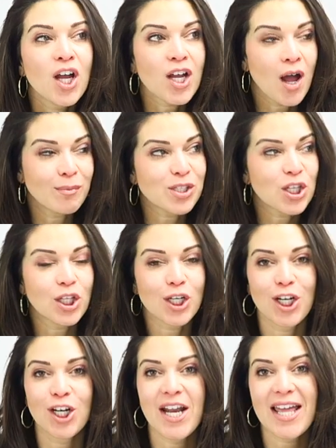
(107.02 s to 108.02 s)
come to
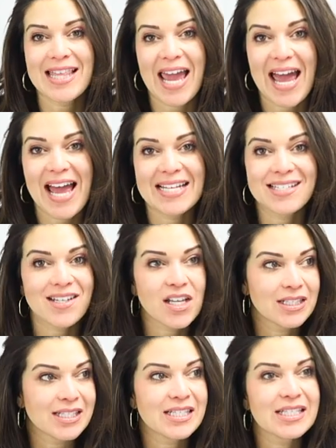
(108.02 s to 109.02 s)
learn that
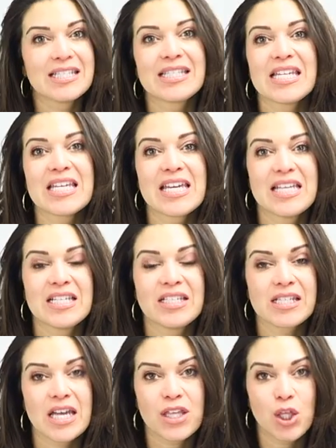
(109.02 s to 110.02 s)
consistency
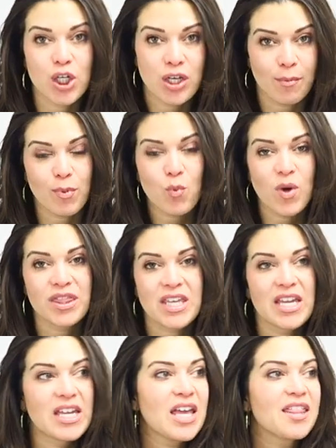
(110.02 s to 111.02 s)
is like the number one
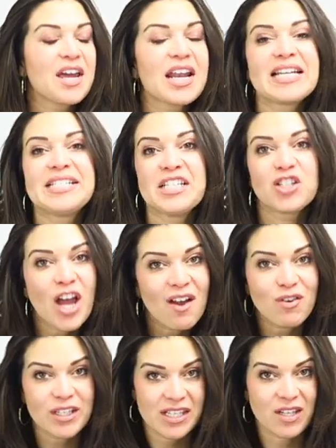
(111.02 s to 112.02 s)
thing that I teach
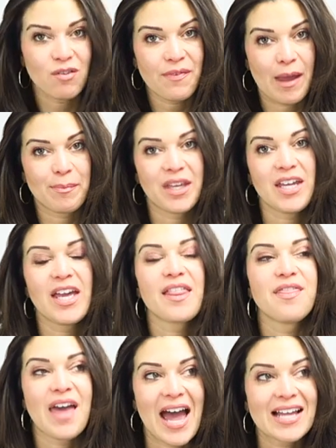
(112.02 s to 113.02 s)
every single
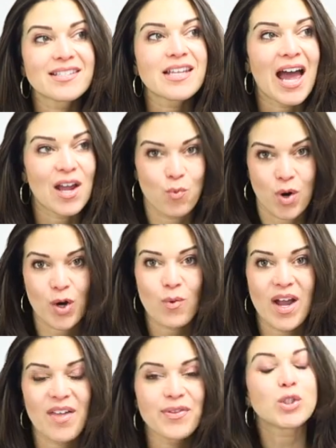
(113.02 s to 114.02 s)
family that I work
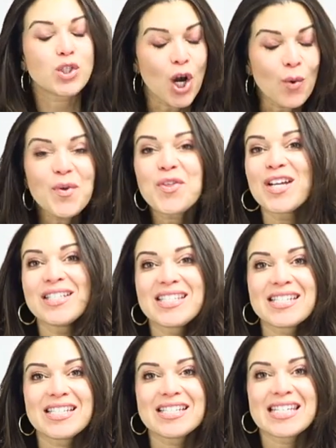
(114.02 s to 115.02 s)
with. Start with
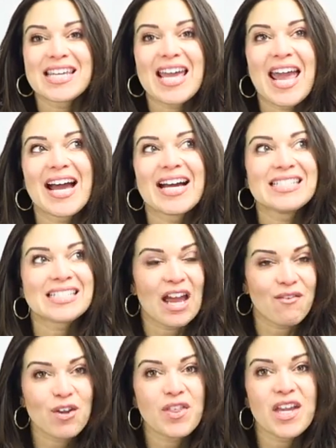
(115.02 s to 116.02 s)
consistency and
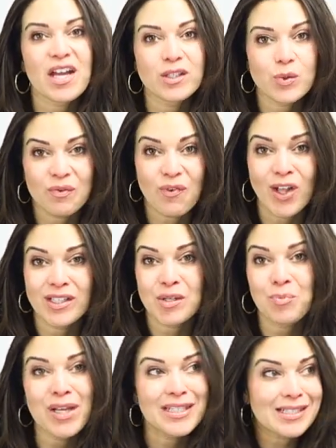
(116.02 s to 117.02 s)
everything else will fall
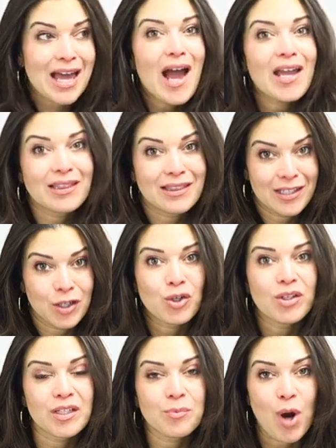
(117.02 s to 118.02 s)
into place. I
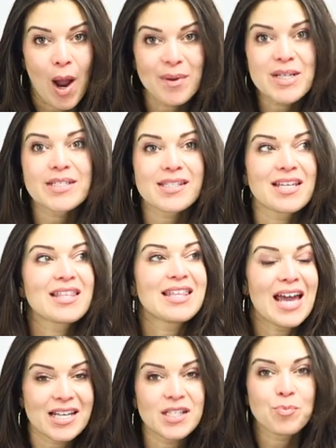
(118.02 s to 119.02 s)
literally promise, like
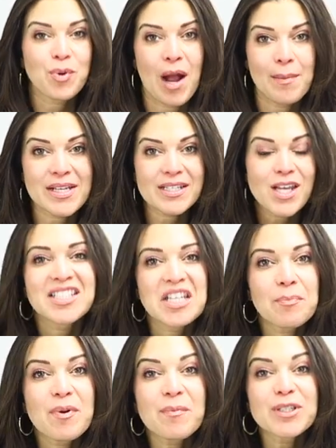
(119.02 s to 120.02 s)
that is a promise.
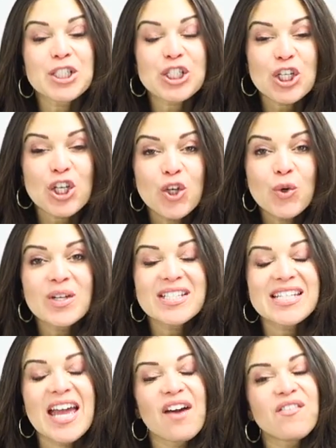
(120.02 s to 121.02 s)
Tip number two is
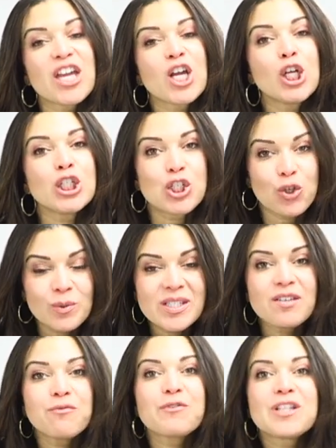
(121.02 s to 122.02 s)
to have a
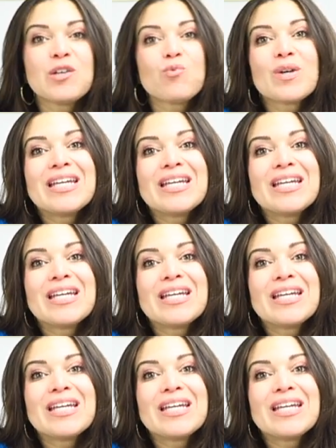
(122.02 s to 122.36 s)
conducively